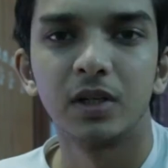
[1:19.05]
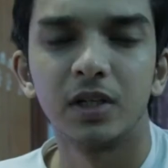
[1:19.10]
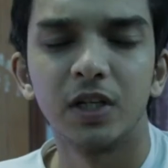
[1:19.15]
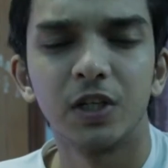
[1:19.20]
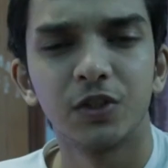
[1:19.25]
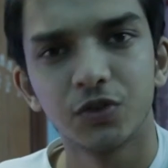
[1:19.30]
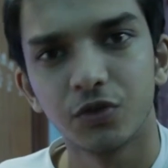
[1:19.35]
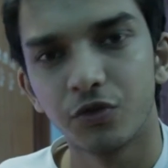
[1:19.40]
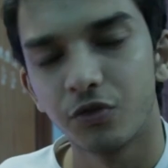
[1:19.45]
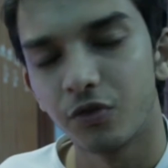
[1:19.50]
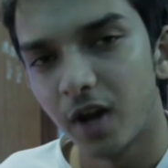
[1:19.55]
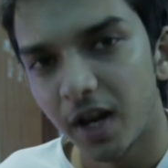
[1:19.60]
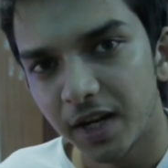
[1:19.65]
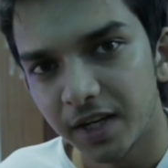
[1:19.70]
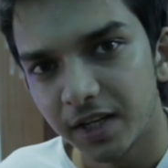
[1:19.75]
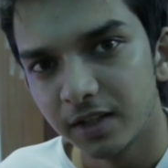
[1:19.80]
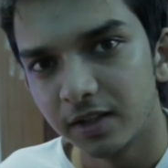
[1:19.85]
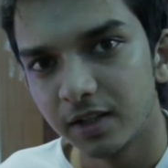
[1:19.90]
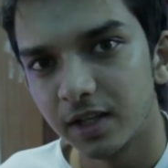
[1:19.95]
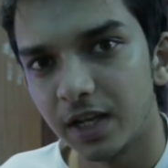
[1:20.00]
It's
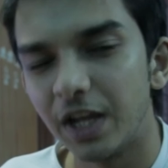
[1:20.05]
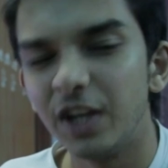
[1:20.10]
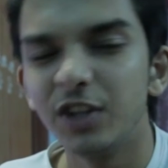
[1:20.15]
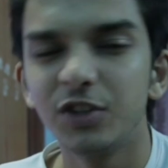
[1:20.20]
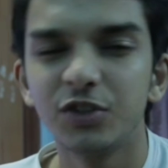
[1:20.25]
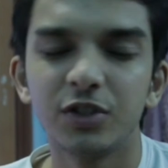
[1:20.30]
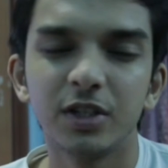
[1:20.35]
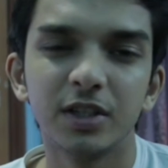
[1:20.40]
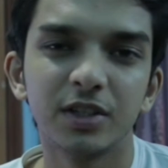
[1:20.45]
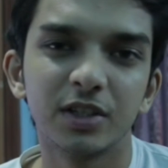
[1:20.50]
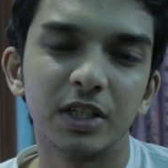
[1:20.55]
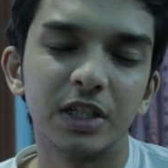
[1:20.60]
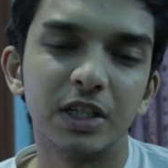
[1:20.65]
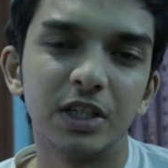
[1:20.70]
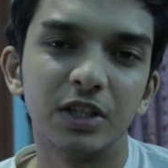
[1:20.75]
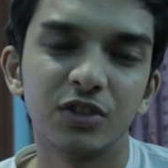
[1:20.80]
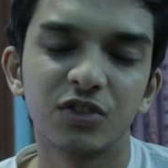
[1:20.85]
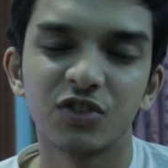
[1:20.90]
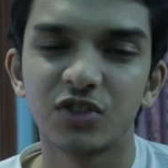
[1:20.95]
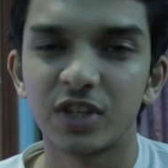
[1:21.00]
running
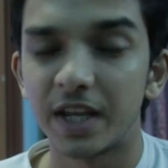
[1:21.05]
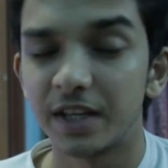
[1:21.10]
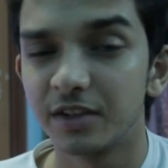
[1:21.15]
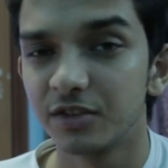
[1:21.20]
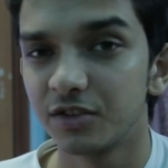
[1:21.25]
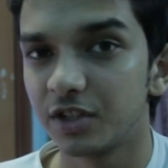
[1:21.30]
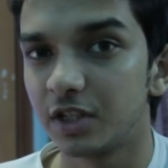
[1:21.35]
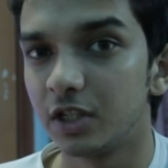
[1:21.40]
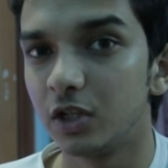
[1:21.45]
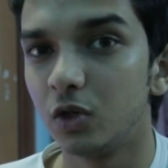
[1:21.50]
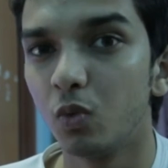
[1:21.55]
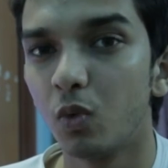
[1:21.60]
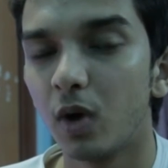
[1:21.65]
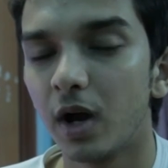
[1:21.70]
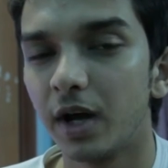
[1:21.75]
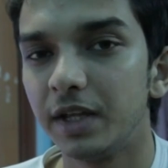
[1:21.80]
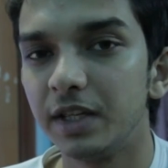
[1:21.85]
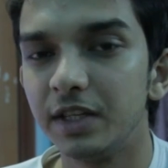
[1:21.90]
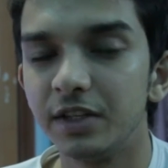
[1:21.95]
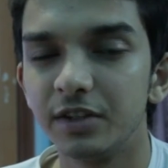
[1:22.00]
HTC Sense
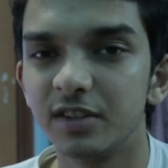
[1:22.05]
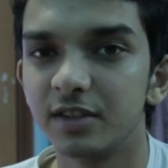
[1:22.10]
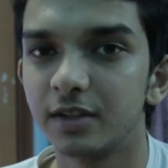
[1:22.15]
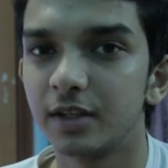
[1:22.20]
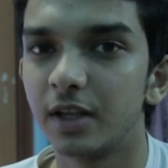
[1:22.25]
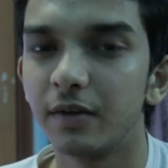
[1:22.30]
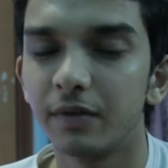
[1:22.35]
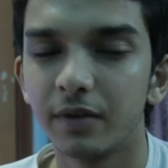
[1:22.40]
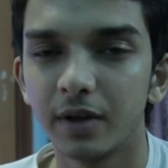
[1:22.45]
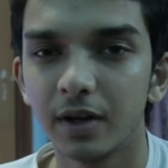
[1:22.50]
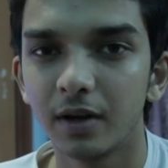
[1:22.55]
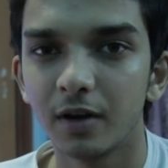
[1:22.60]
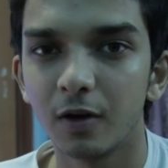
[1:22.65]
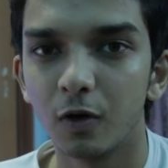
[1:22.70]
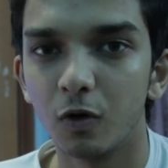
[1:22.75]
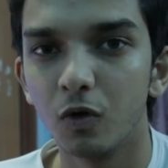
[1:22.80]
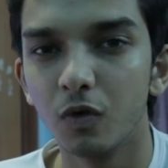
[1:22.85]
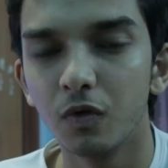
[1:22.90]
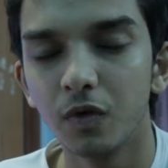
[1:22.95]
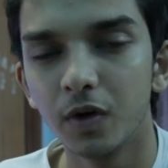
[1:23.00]
UI 7
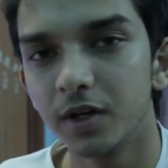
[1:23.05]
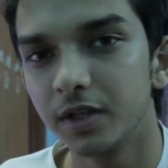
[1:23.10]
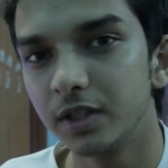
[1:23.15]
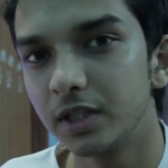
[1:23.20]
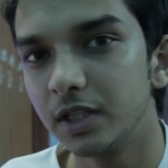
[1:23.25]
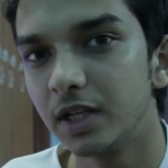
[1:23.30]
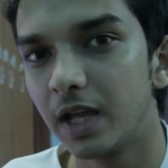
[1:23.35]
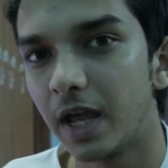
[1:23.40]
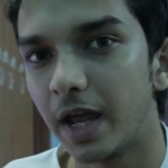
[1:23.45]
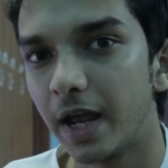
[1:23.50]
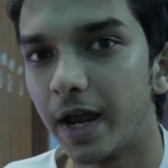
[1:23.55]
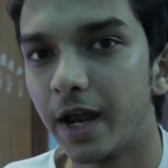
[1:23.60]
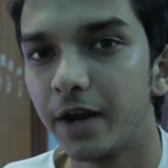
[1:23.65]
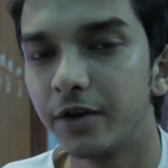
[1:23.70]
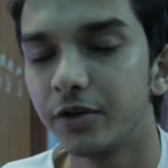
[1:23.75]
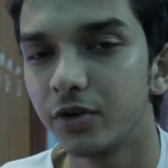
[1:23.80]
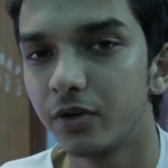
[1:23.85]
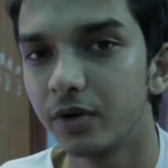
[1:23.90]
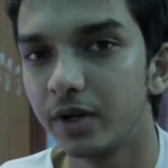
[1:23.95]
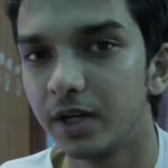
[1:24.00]
over the
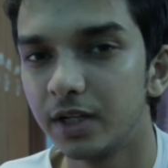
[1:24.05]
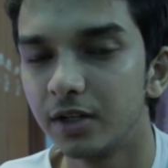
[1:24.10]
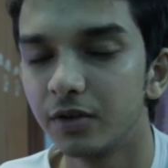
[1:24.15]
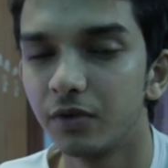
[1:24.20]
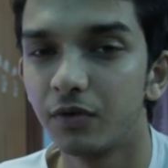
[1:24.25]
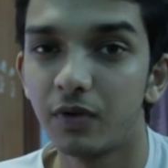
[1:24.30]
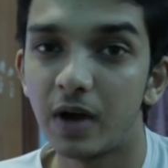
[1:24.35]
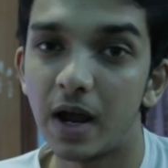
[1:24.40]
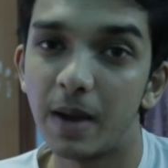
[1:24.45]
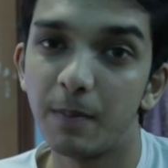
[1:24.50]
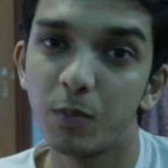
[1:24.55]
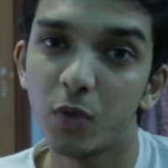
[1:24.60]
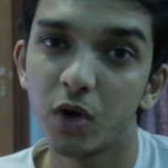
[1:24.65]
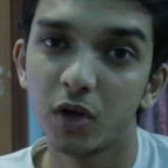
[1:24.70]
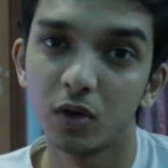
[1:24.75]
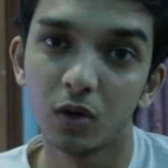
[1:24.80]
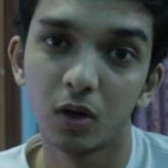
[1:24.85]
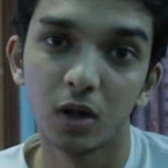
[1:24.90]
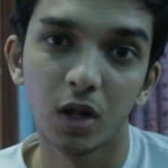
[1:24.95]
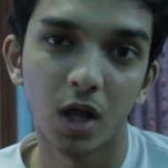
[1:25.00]
Android
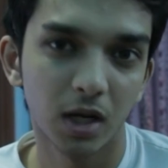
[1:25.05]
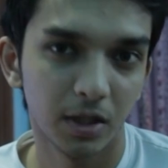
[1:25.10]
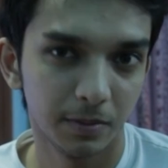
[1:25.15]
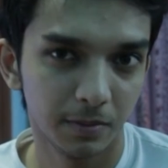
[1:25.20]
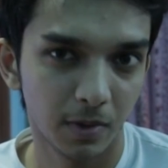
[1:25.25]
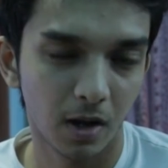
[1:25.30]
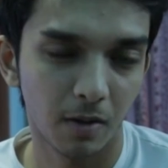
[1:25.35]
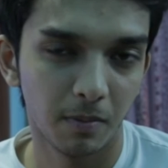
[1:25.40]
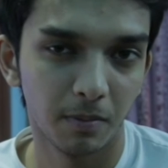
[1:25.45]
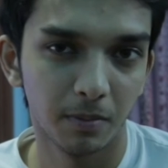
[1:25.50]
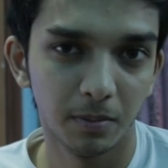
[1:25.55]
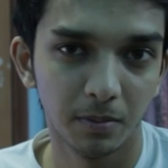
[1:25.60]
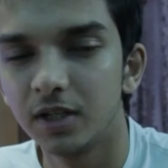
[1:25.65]
5.0 Lollipop.